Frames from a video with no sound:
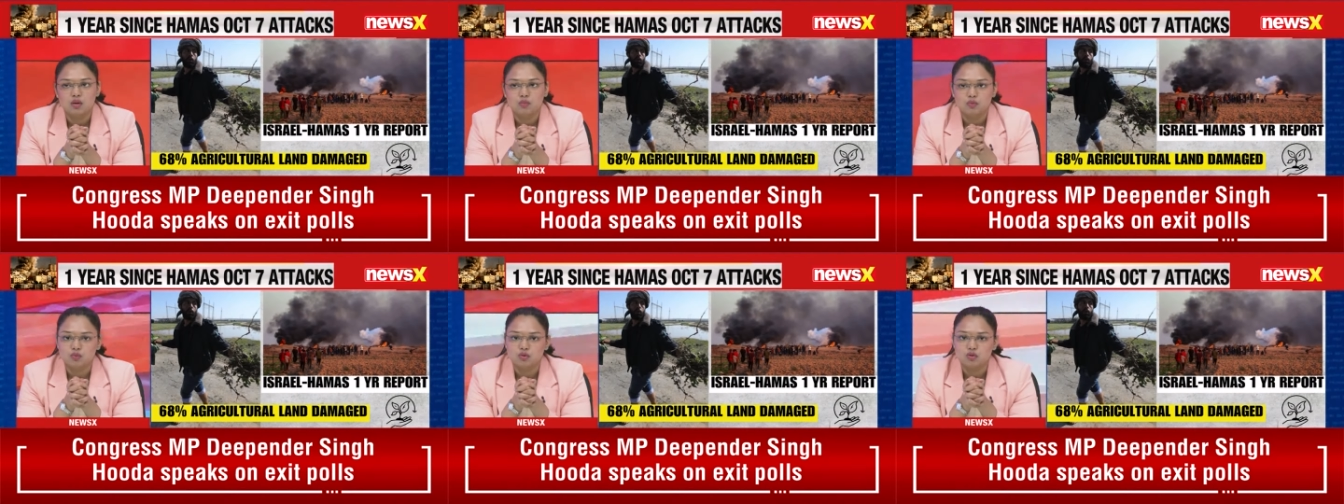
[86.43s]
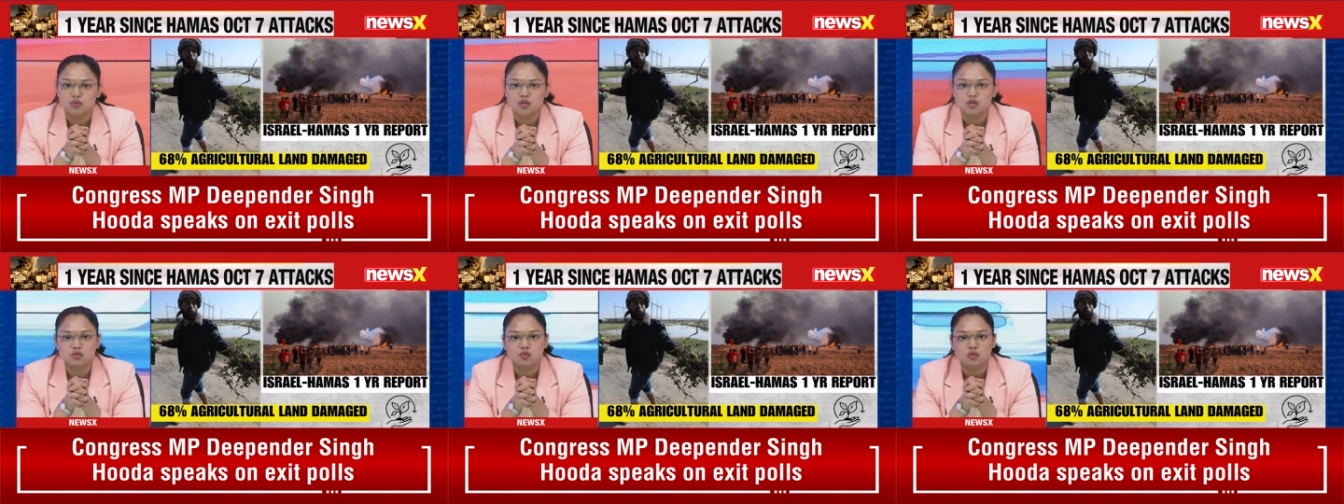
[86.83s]
We're also
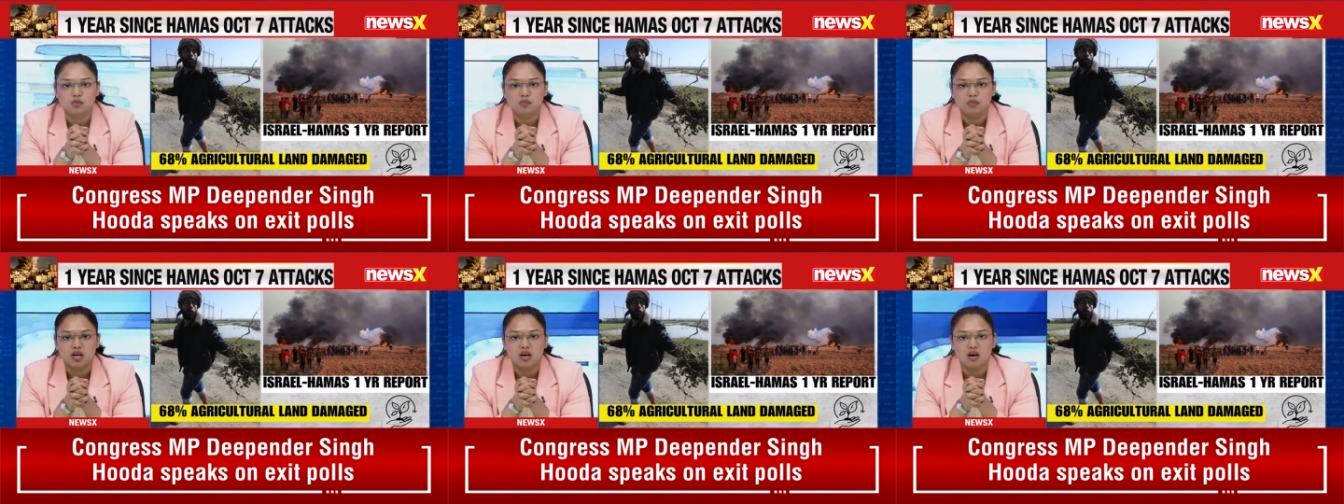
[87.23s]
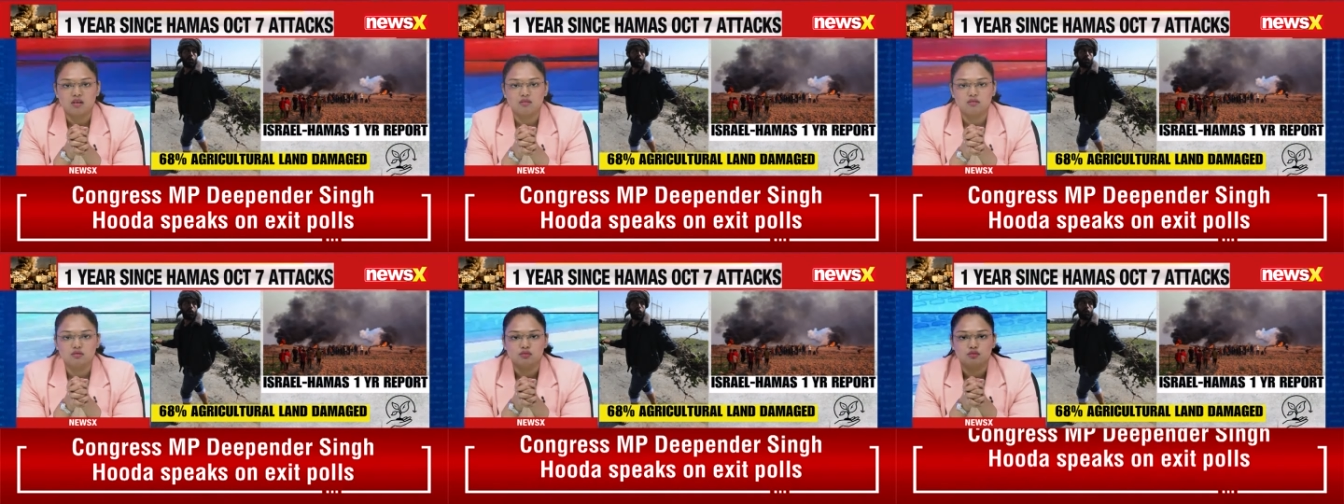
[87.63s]
being joined by
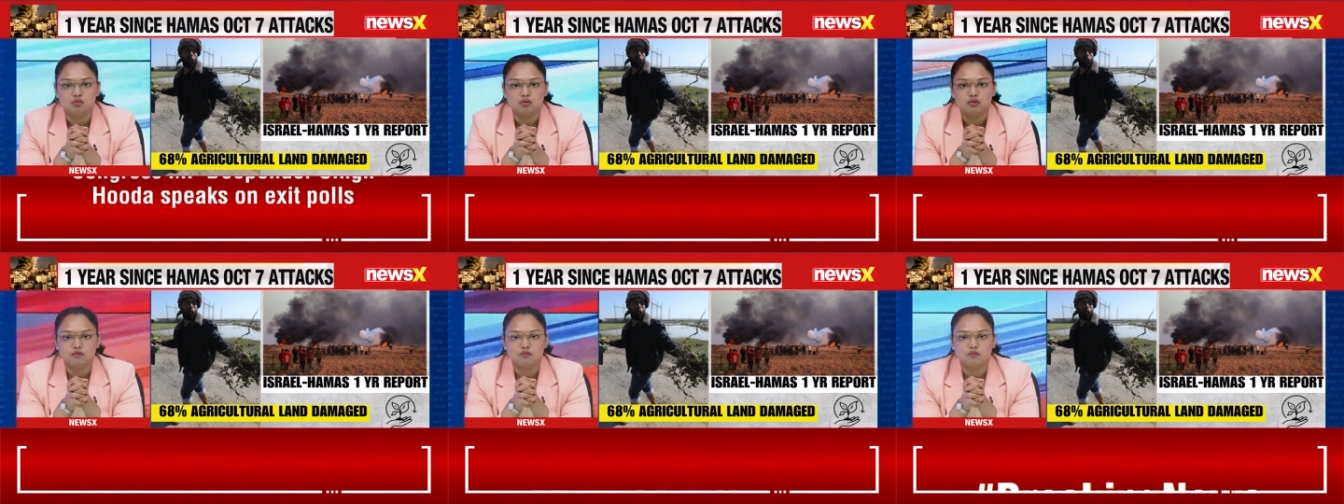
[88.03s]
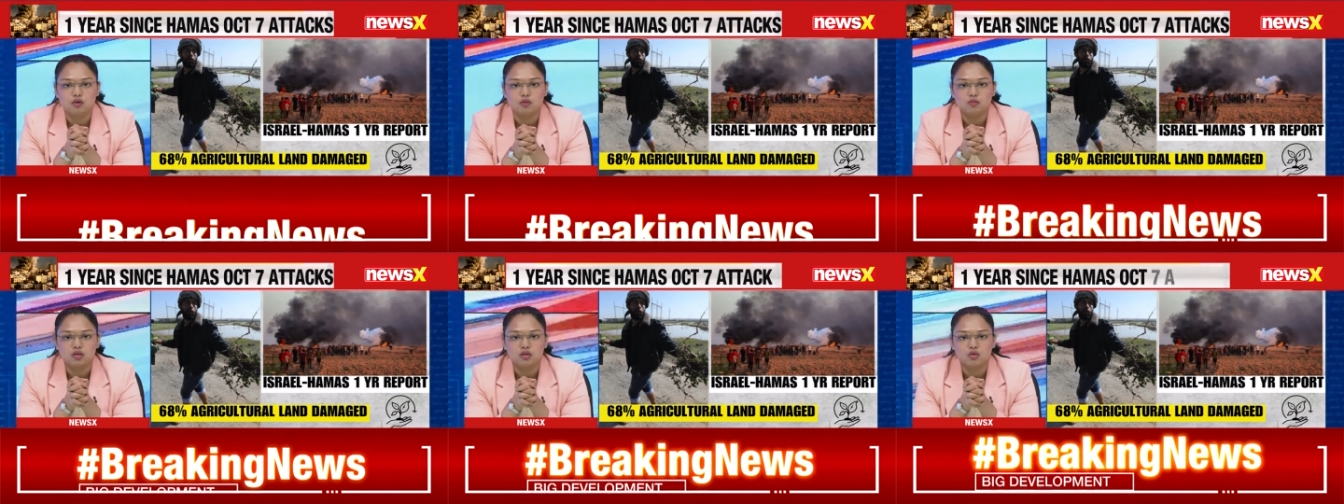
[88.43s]
Arnold Roth,
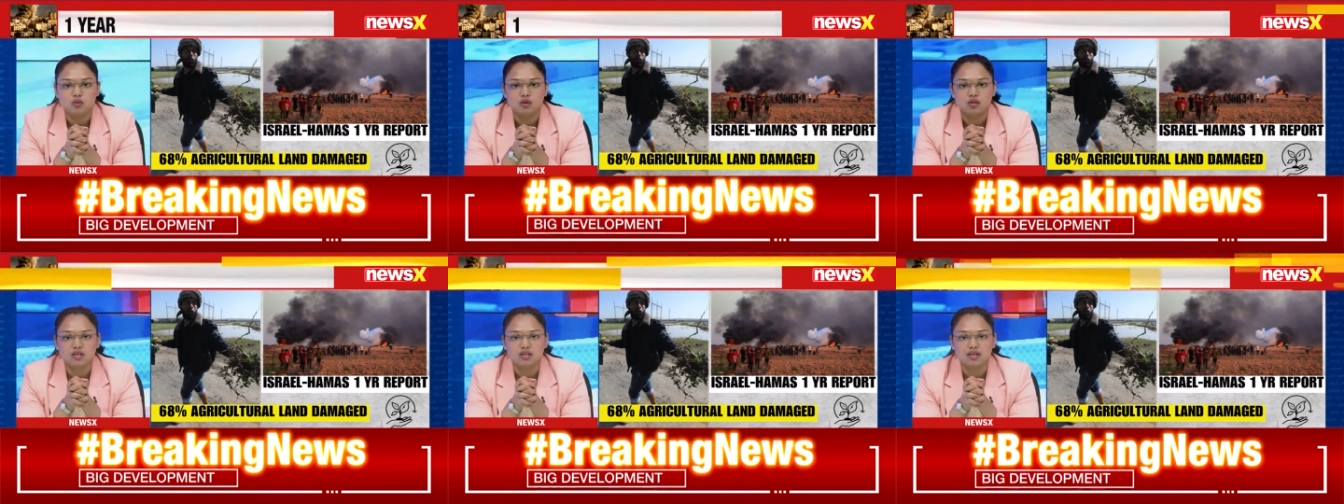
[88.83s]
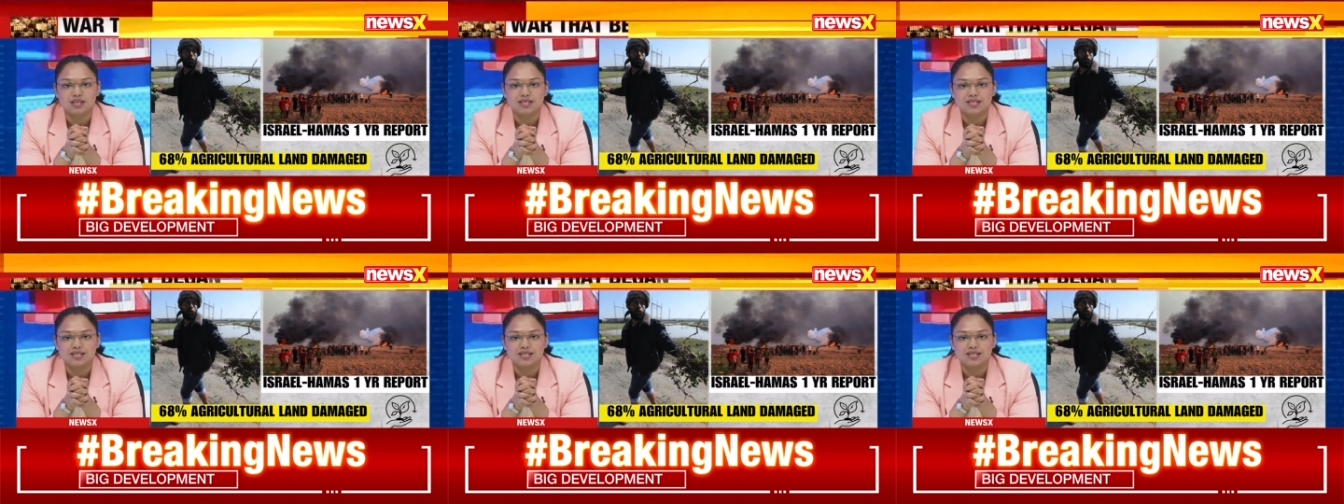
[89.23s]
former lawyer and